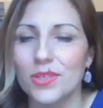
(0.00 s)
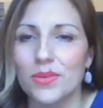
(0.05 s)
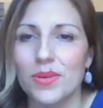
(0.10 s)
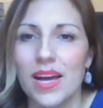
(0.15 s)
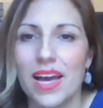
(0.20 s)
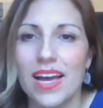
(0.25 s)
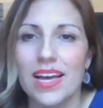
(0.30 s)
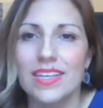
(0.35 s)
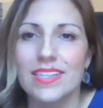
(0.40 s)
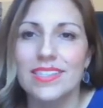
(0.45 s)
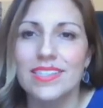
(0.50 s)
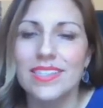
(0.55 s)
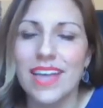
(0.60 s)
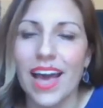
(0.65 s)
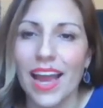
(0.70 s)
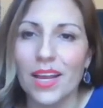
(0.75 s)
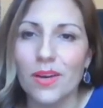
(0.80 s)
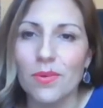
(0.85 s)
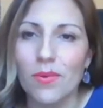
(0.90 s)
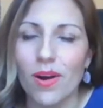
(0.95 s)
to
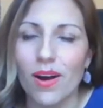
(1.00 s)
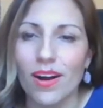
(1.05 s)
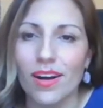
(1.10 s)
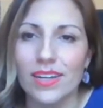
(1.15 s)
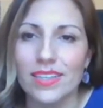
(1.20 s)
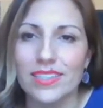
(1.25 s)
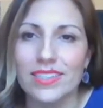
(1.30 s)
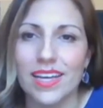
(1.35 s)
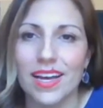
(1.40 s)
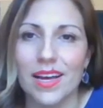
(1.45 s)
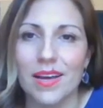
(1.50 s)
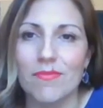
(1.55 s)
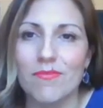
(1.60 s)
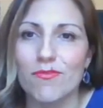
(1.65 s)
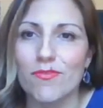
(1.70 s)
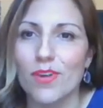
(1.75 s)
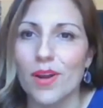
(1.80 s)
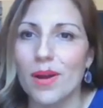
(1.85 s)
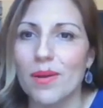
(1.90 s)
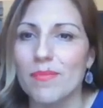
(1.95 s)
sidewalks
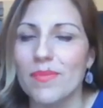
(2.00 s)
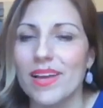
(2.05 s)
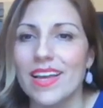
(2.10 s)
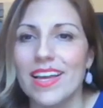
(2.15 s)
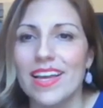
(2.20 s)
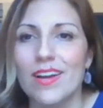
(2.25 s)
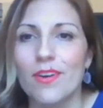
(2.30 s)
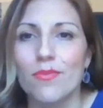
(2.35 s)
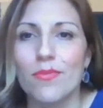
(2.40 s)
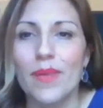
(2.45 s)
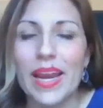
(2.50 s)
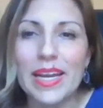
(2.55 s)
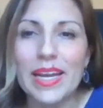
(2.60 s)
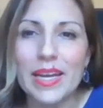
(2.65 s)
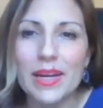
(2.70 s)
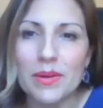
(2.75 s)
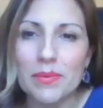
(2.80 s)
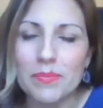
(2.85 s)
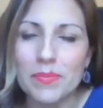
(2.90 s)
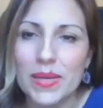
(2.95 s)
from
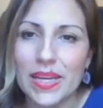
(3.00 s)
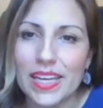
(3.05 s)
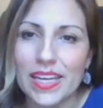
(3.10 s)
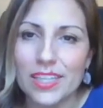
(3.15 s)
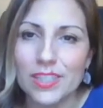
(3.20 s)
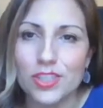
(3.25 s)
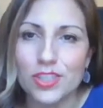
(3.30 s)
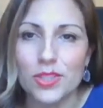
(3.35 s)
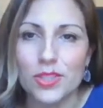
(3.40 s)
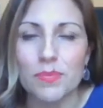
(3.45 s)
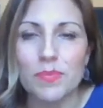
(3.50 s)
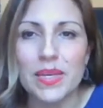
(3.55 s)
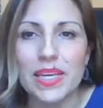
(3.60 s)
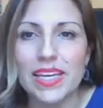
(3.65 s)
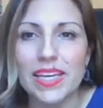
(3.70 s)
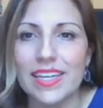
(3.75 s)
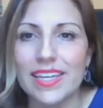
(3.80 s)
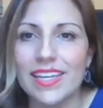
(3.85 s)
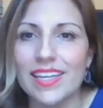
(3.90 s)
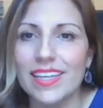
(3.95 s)
Rainier Beach to
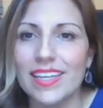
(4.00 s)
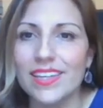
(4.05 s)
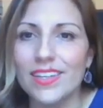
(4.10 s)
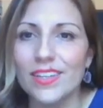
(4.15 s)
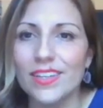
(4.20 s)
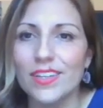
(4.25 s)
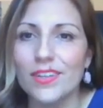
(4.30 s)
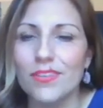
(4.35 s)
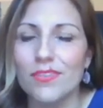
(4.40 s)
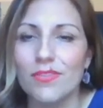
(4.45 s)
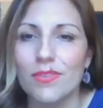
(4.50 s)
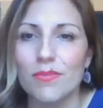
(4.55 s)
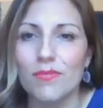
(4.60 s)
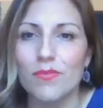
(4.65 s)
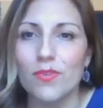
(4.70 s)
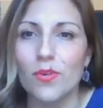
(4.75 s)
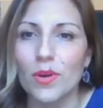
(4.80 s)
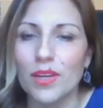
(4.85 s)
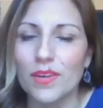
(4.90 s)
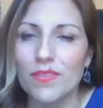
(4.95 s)
Beacon Hill, from
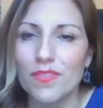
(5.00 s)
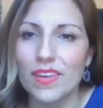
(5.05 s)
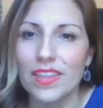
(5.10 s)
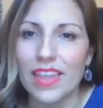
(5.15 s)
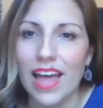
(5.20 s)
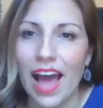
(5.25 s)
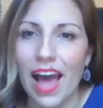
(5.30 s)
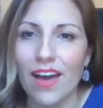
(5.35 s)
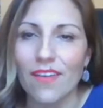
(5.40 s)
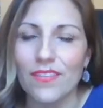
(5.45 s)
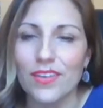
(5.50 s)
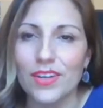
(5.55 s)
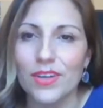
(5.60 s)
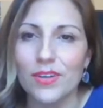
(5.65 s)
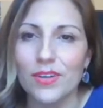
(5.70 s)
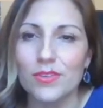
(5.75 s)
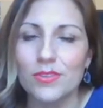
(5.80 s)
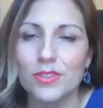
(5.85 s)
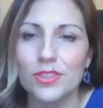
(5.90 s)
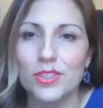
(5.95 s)
45th
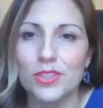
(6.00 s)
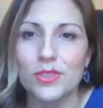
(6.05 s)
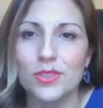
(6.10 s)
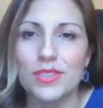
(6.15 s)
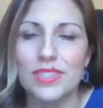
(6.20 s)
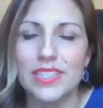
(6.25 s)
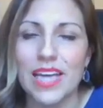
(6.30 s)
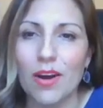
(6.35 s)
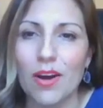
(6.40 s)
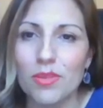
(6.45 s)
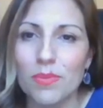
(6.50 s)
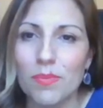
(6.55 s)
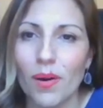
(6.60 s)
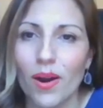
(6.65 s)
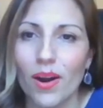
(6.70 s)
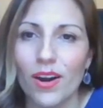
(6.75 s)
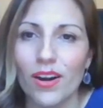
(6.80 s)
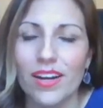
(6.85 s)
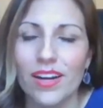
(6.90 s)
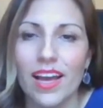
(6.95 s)
Avenue to South
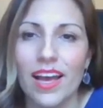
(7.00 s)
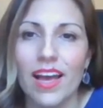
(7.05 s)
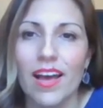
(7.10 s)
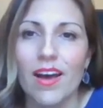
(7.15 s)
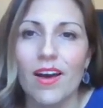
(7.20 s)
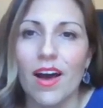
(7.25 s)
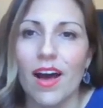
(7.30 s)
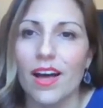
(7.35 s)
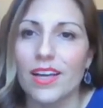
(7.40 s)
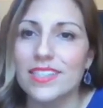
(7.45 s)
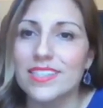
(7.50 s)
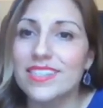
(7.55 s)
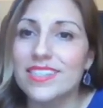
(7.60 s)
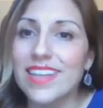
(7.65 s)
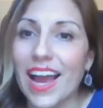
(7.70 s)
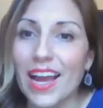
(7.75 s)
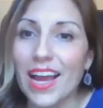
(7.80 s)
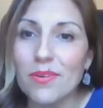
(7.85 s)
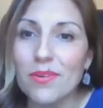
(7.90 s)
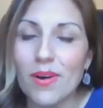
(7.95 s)
Park,
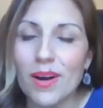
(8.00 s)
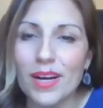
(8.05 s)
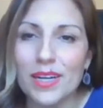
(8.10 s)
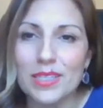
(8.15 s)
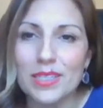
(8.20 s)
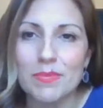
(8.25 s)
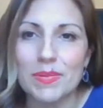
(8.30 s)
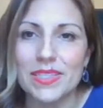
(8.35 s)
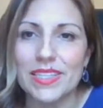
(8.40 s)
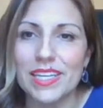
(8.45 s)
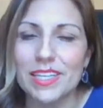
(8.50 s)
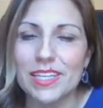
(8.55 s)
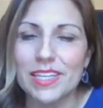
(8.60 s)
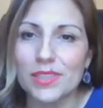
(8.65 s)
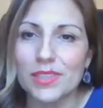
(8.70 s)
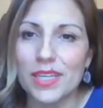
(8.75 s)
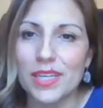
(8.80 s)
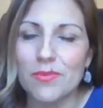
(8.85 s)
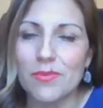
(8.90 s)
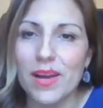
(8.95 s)
sidewalks,
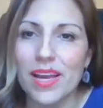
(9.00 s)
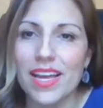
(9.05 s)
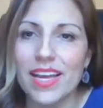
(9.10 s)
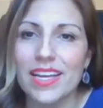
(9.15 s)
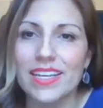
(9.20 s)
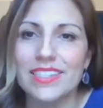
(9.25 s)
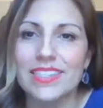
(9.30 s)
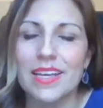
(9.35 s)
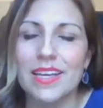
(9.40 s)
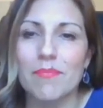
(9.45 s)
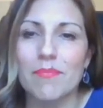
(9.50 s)
pedestrian ways,